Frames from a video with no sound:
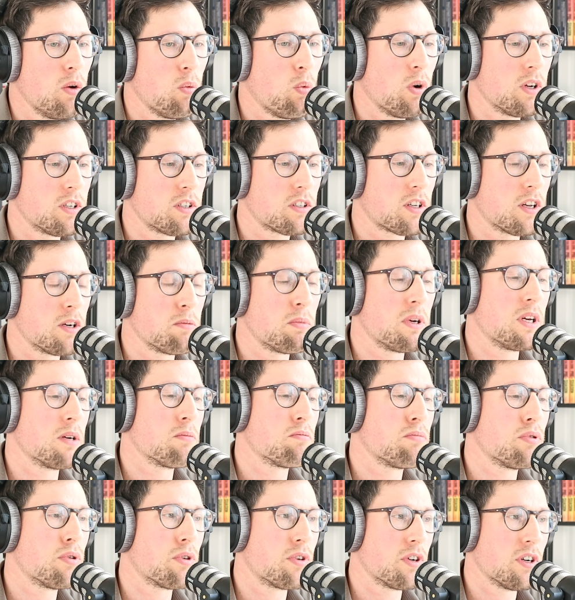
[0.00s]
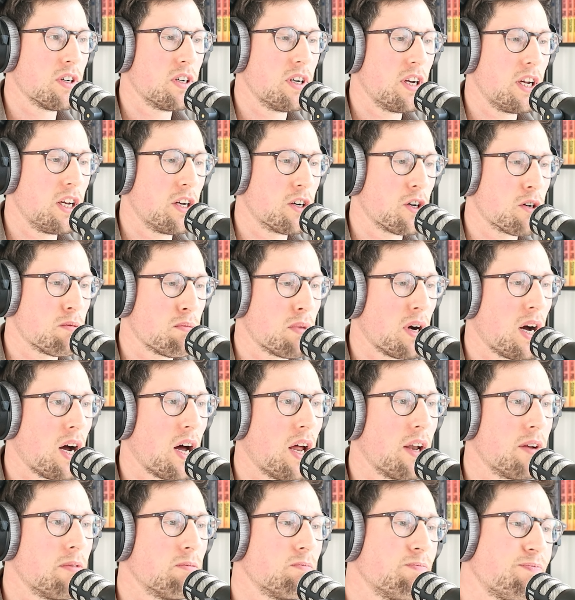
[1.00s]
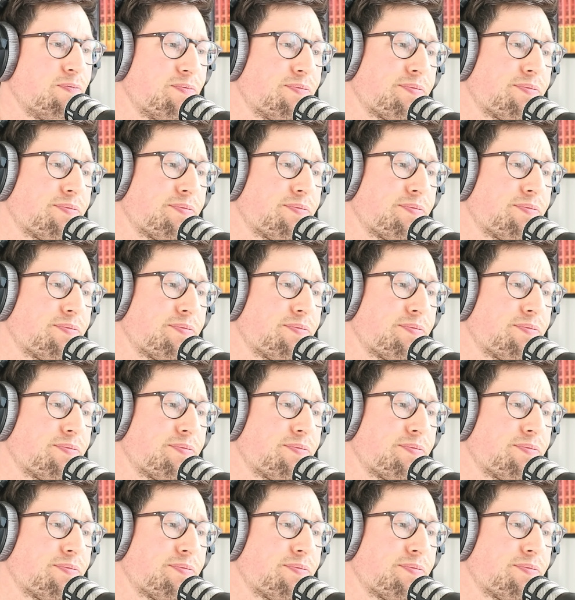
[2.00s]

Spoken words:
what's going to be important in your bot.